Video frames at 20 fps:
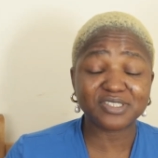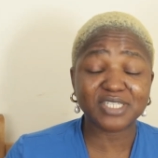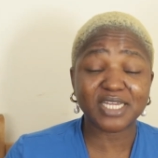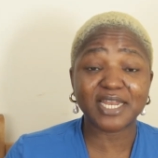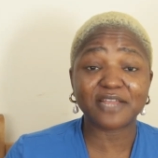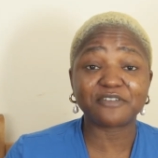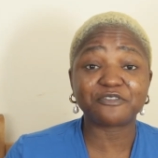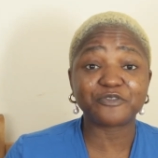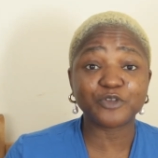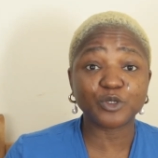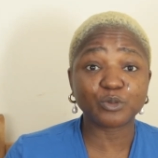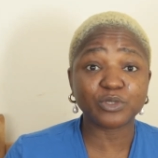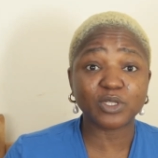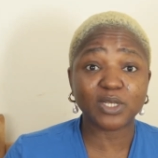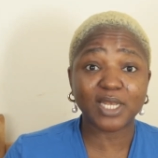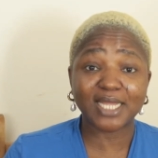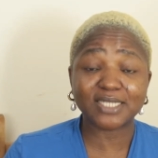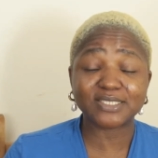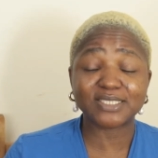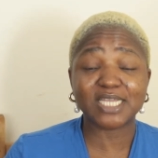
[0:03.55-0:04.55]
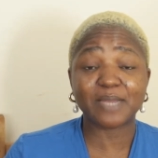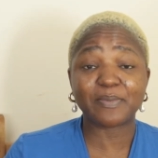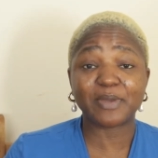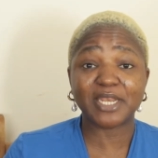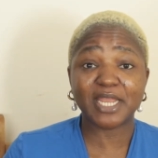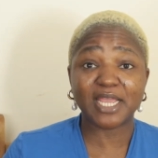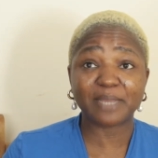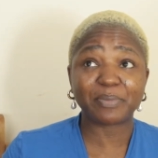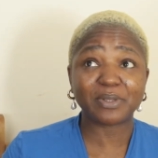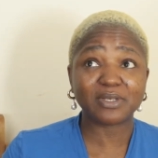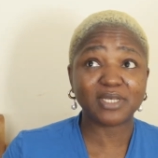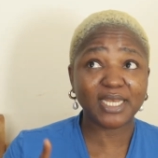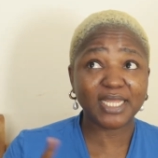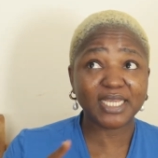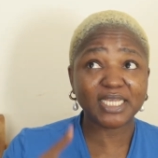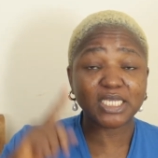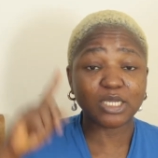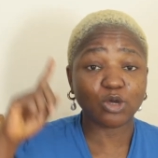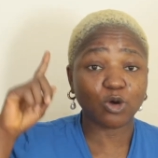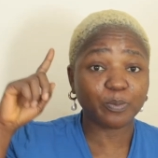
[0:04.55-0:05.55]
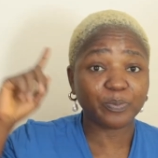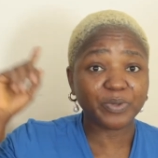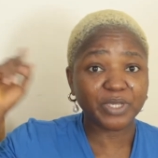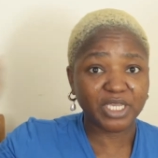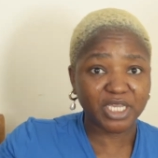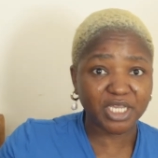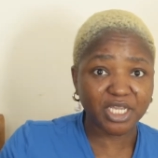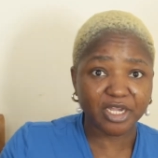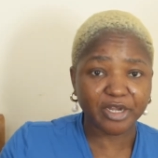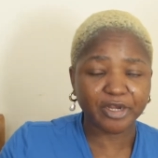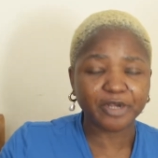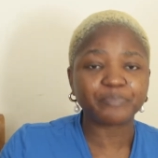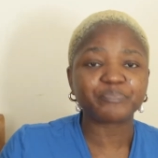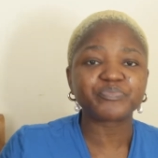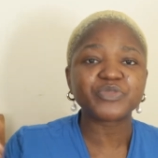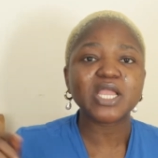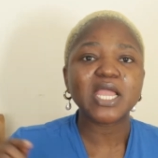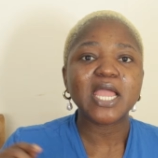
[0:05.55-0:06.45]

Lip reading: that I filmed the last time, and I linked up here.